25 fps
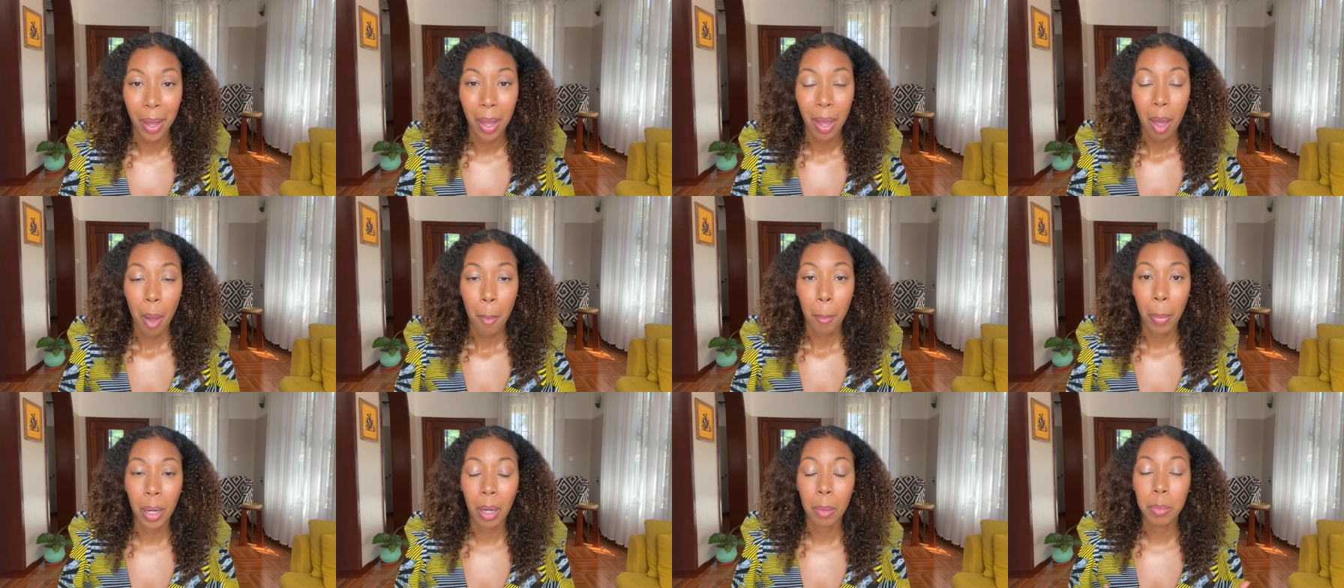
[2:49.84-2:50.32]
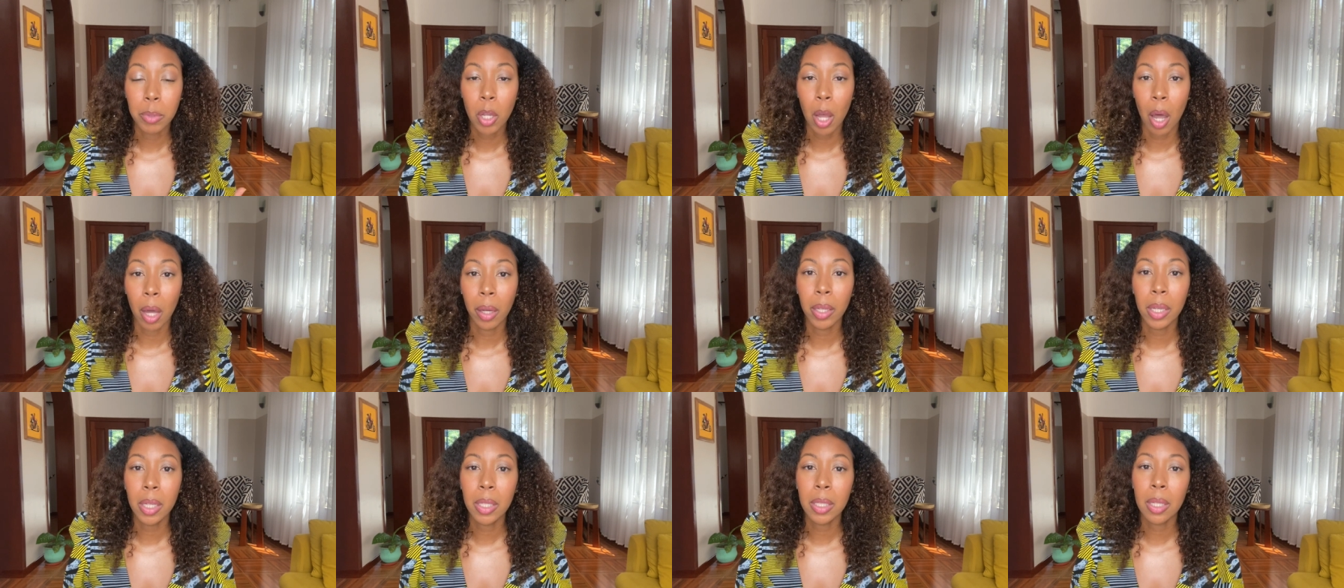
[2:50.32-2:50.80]
but I'm
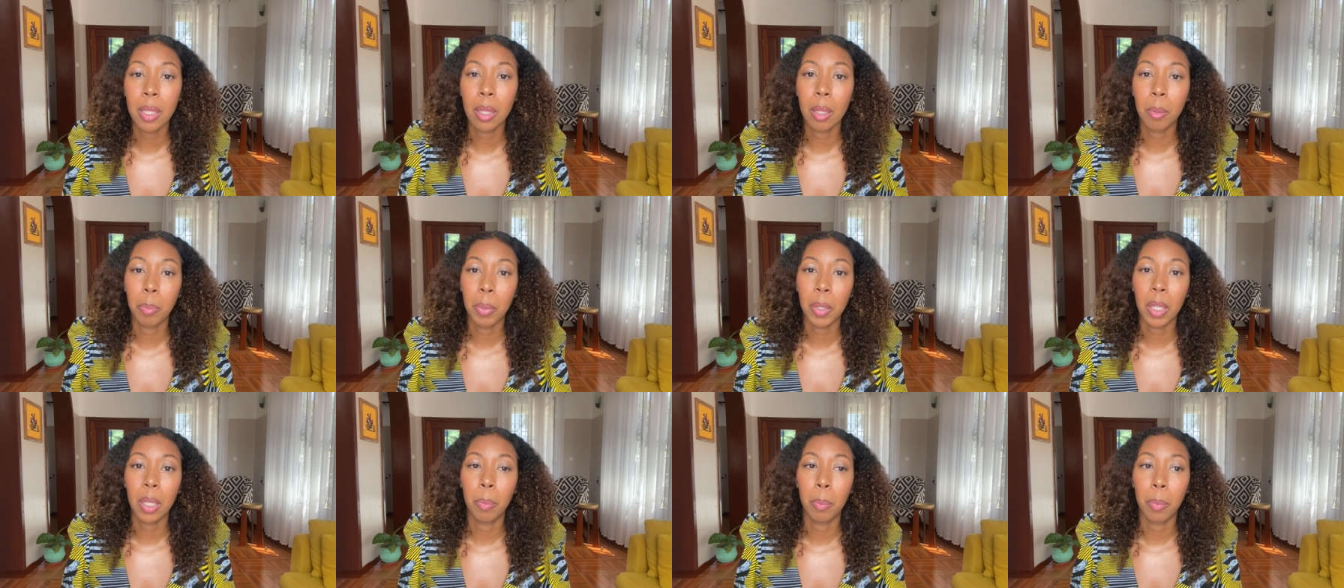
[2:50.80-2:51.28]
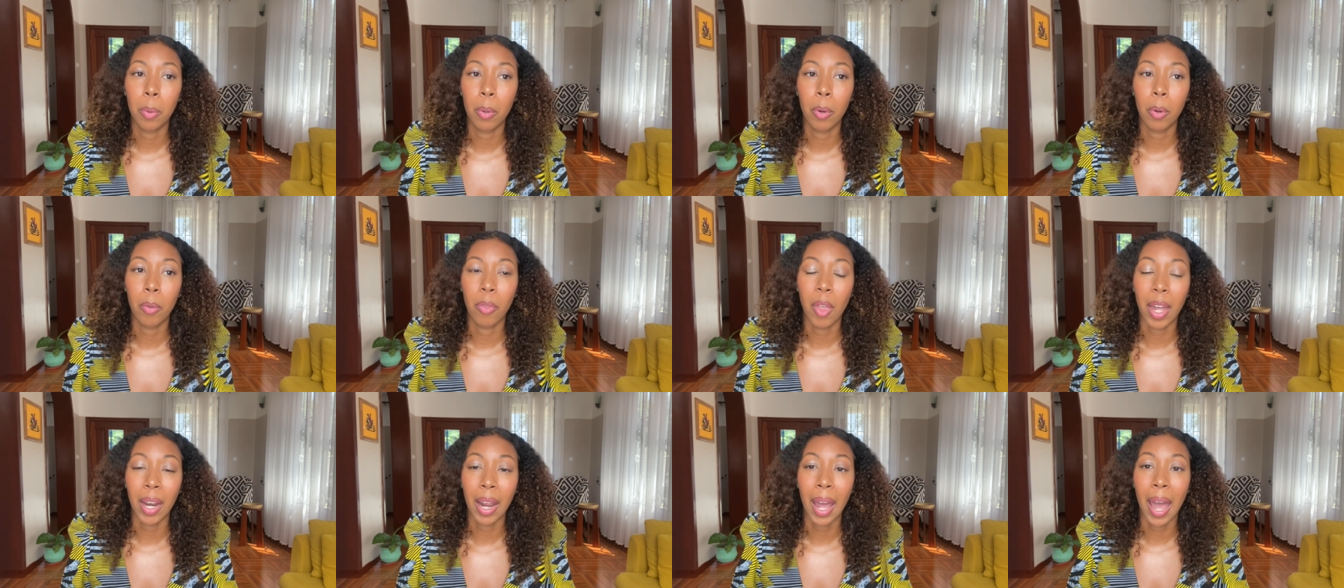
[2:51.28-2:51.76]
talking to the people
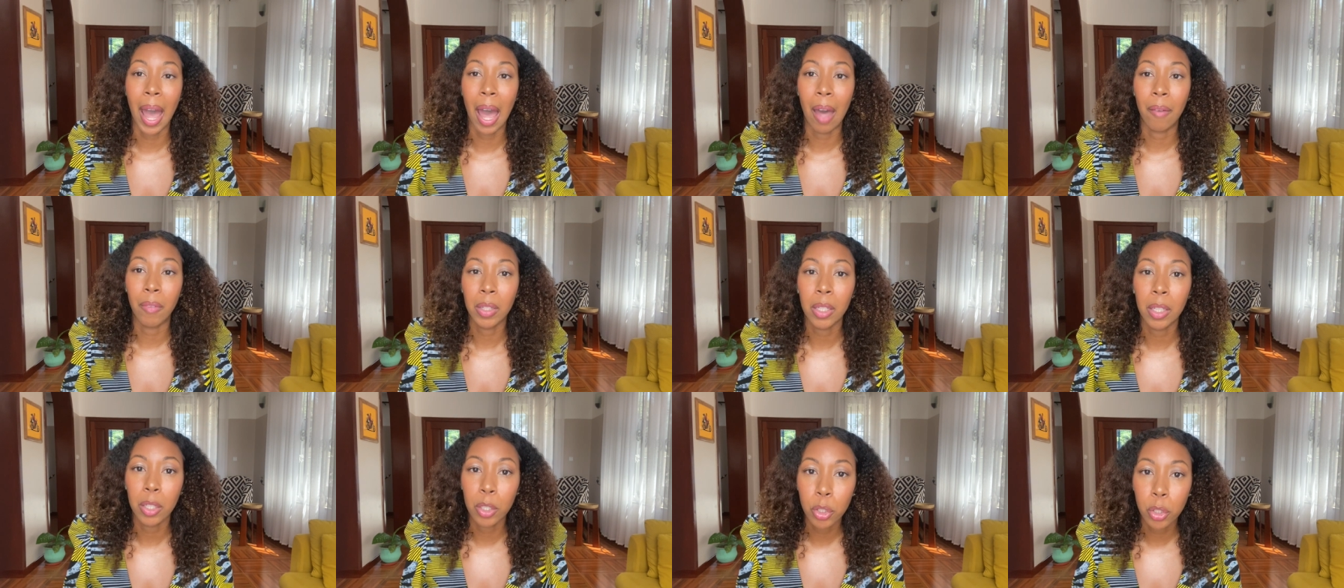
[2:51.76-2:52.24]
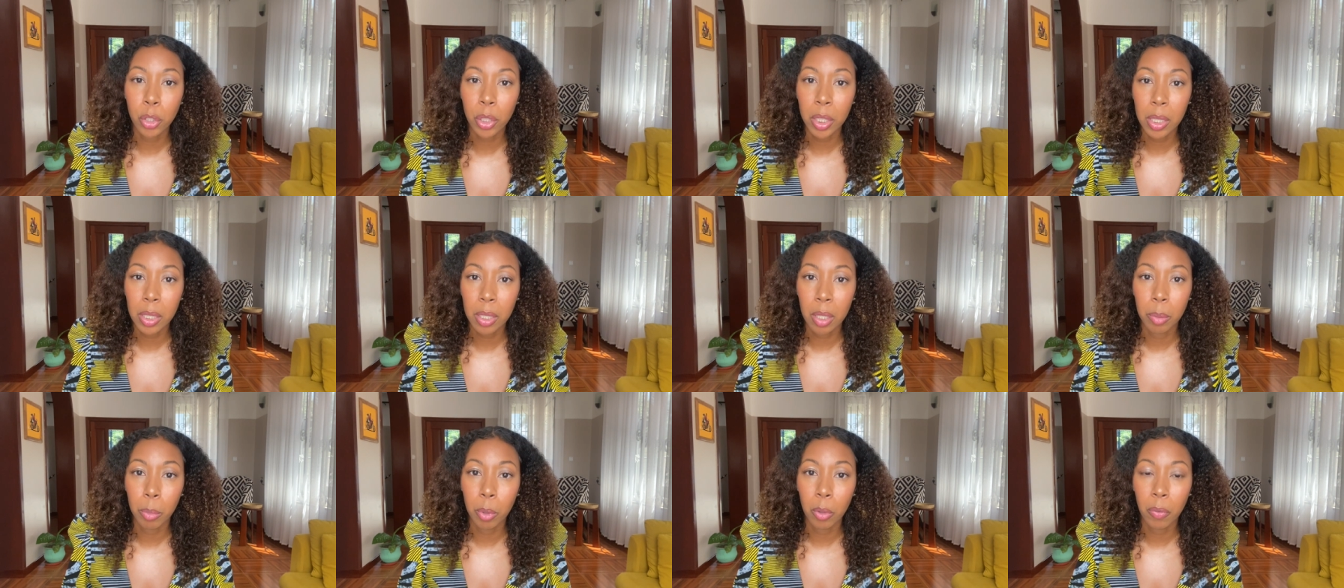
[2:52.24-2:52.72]
that have an
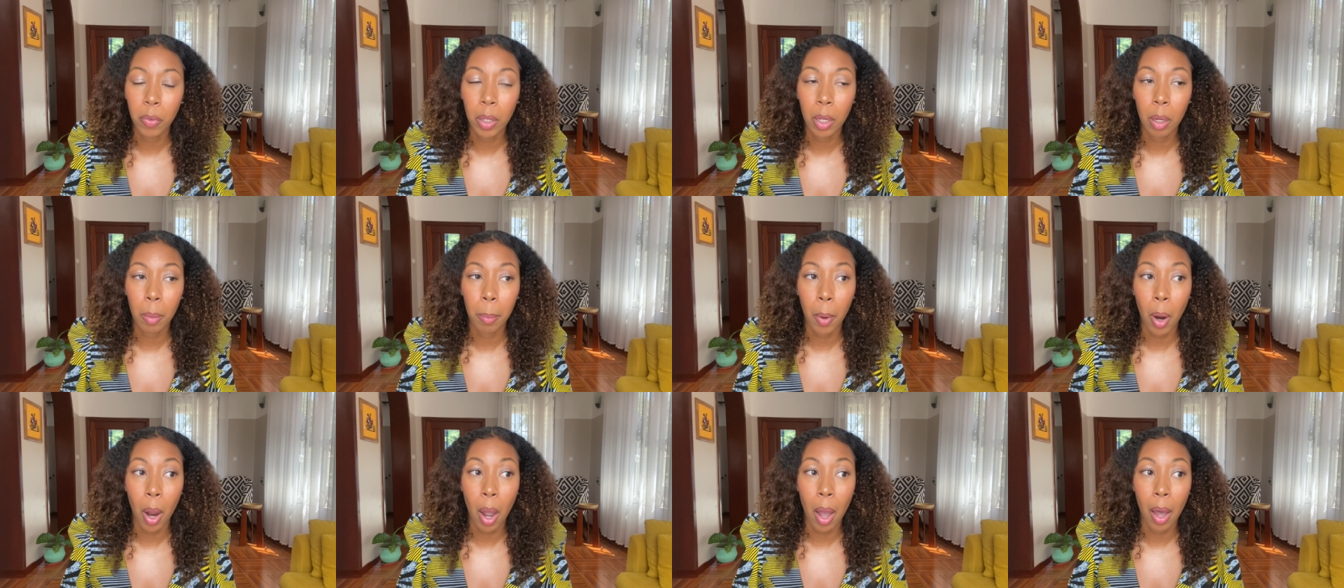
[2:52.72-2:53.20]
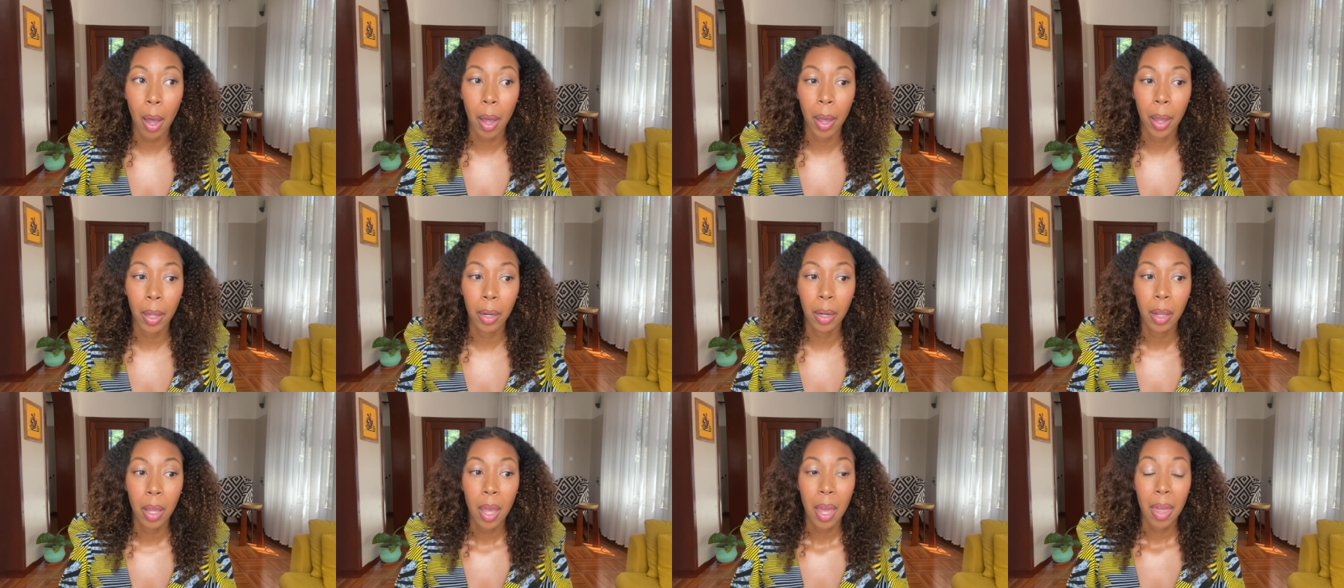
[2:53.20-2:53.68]
interest in moving
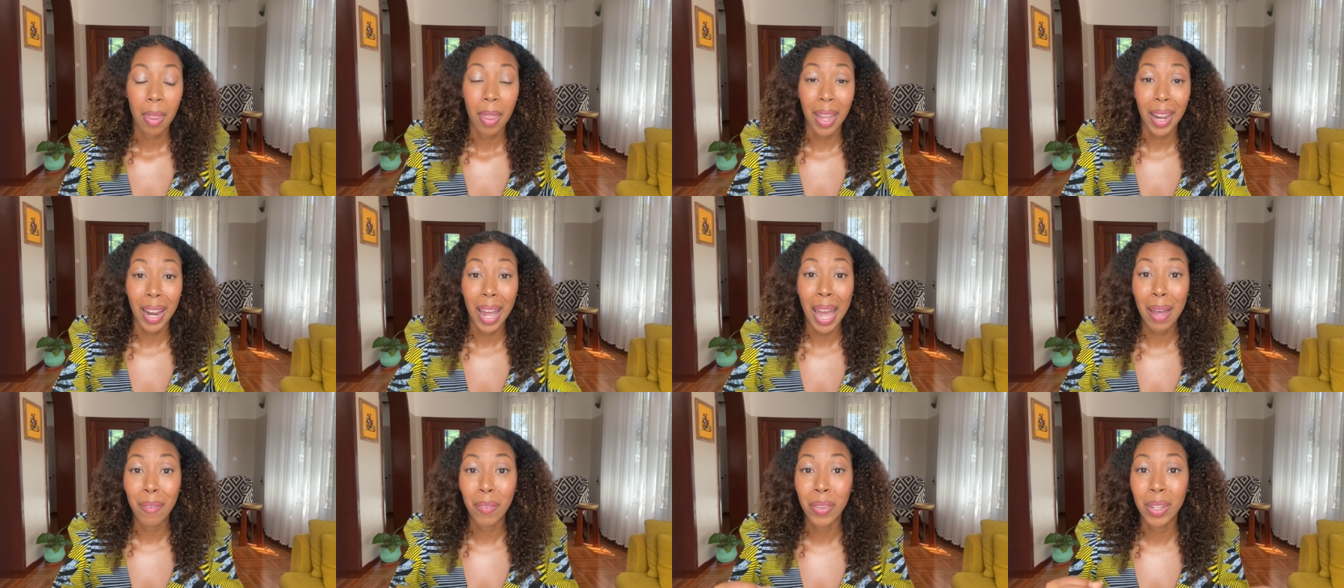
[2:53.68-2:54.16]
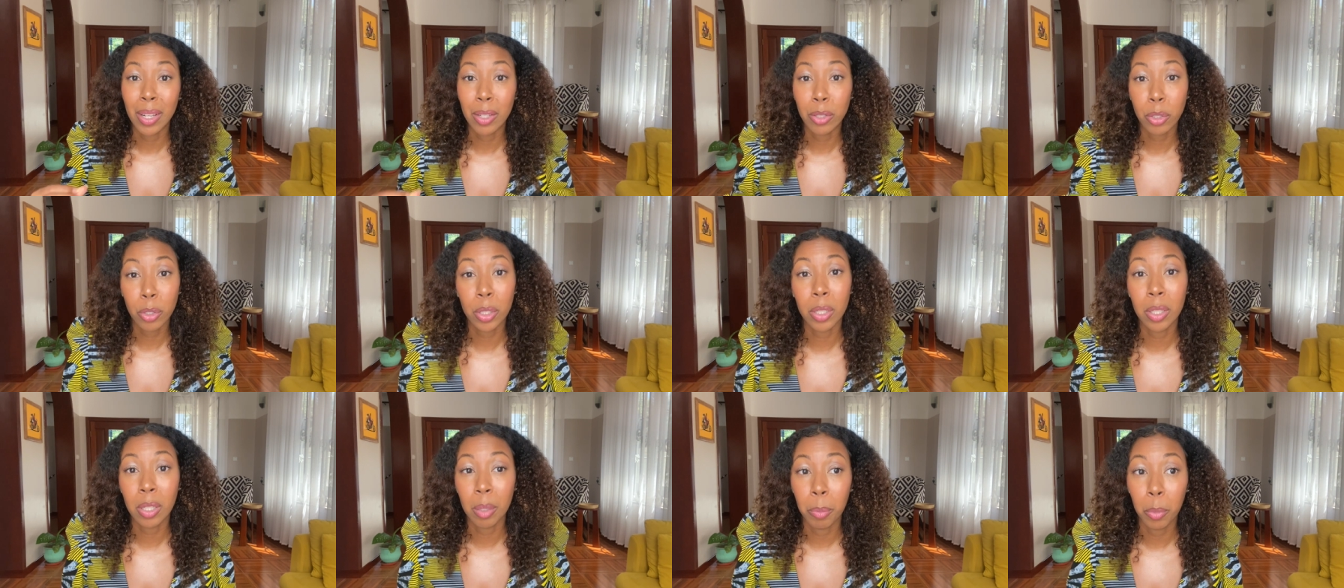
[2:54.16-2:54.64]
abroad, that have an
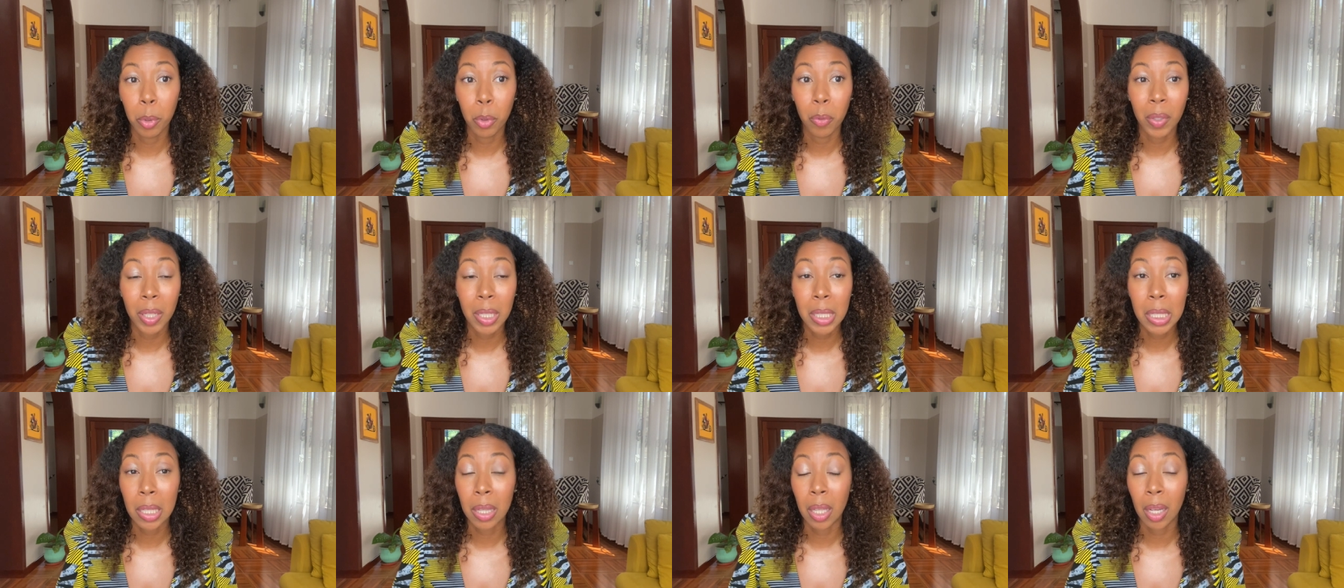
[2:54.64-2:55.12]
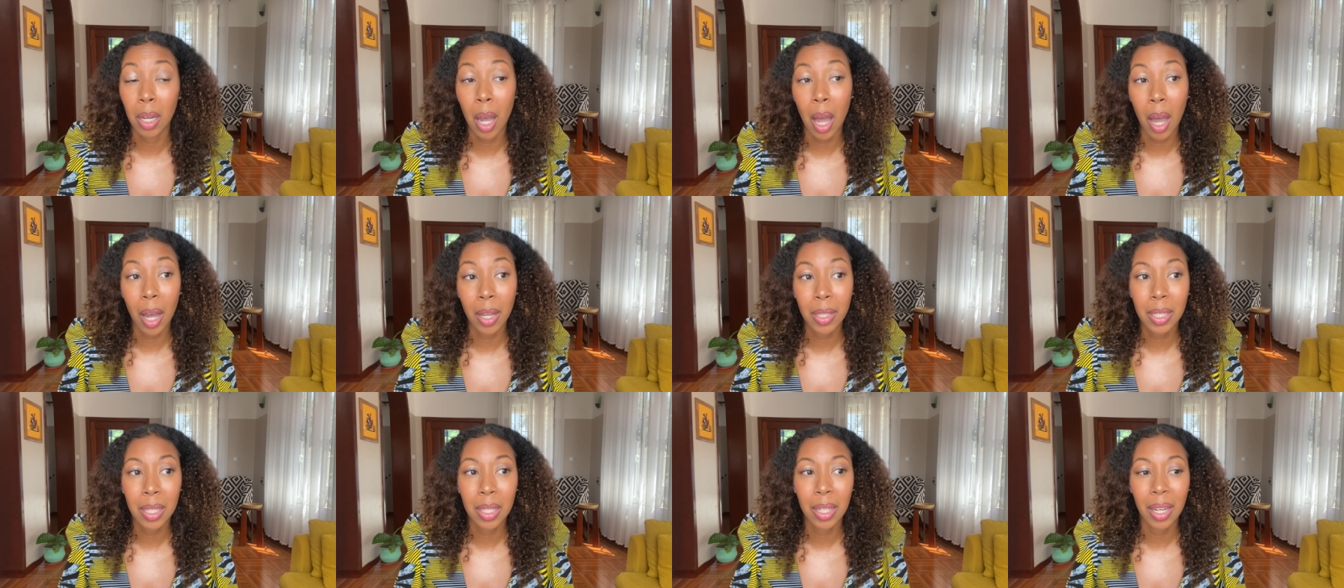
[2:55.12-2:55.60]
interest in moving to the
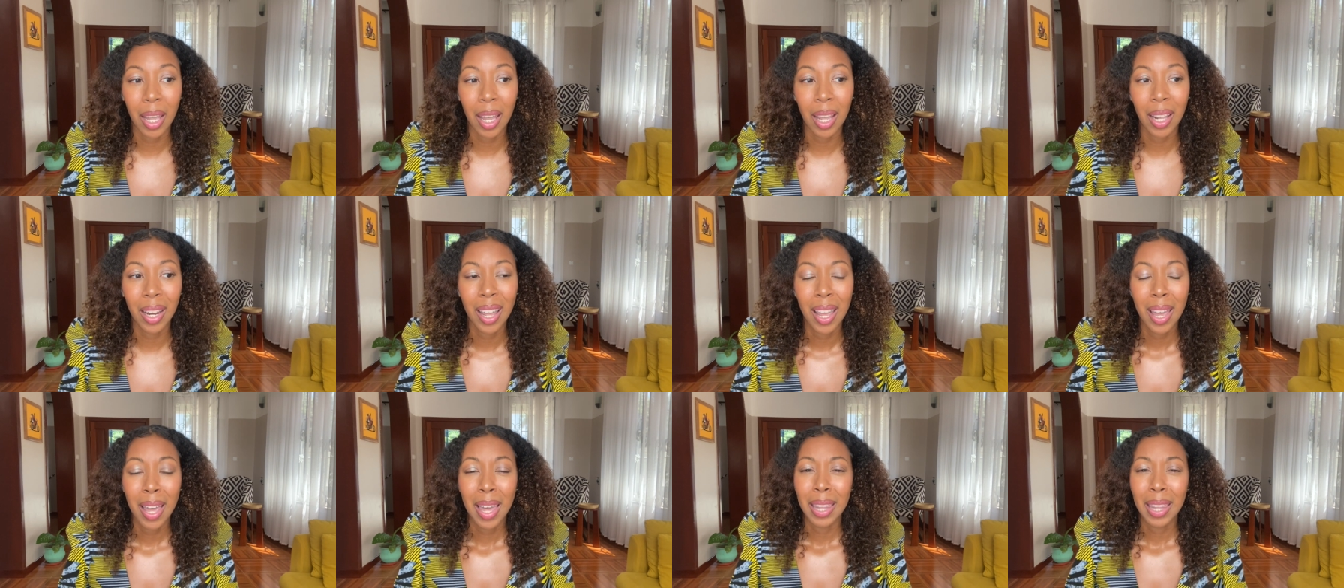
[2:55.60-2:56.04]
continent,